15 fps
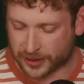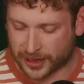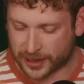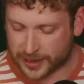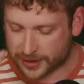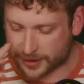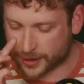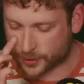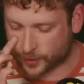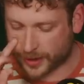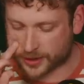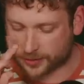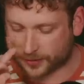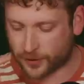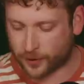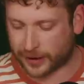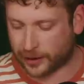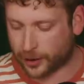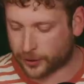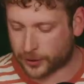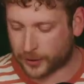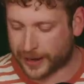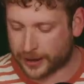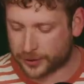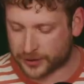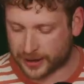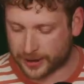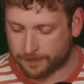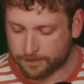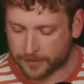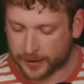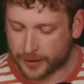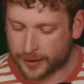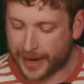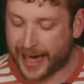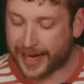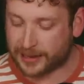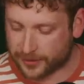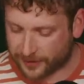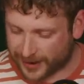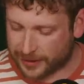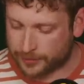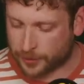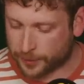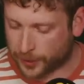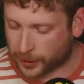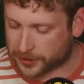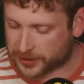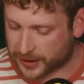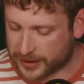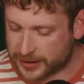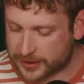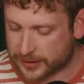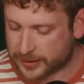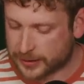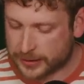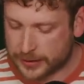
days, as well as reviewing local housing and development policies.